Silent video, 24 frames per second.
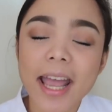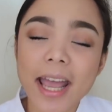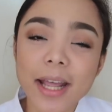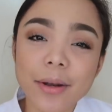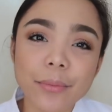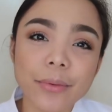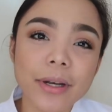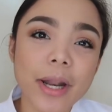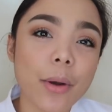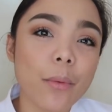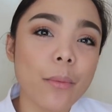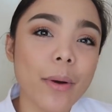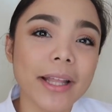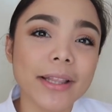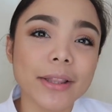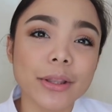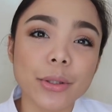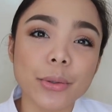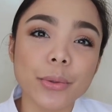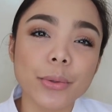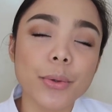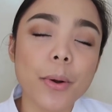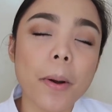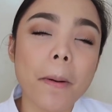And when I
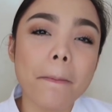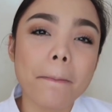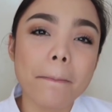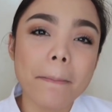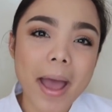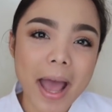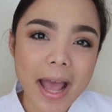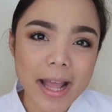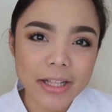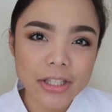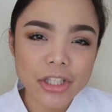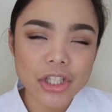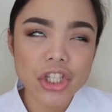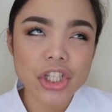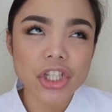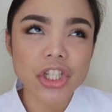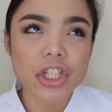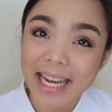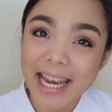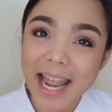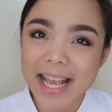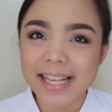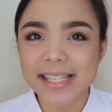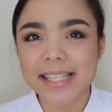went to
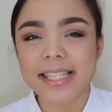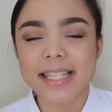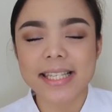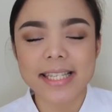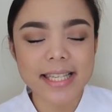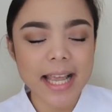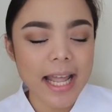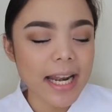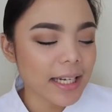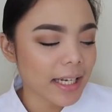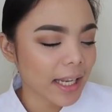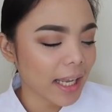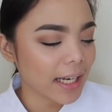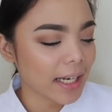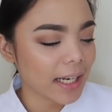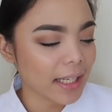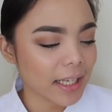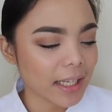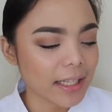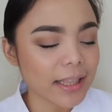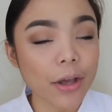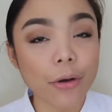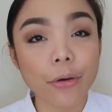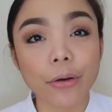Bench last Sunday,
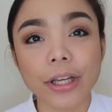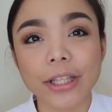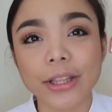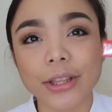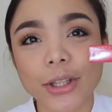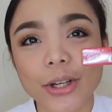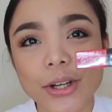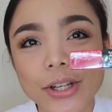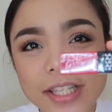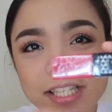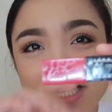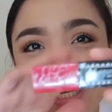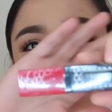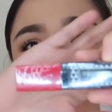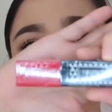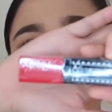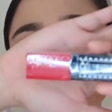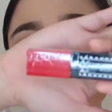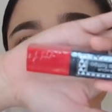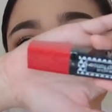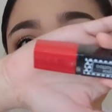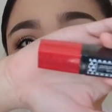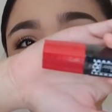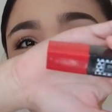nakita ko ito sa
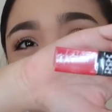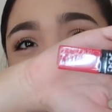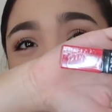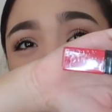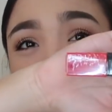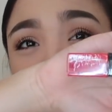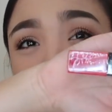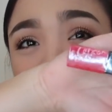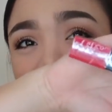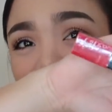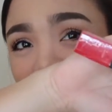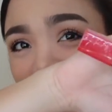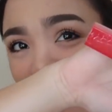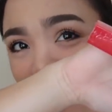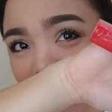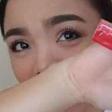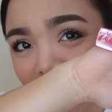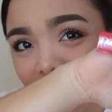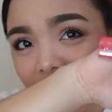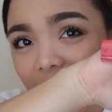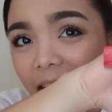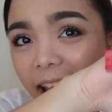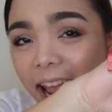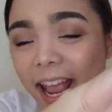kanilang
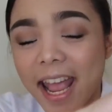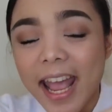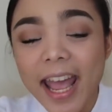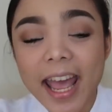counter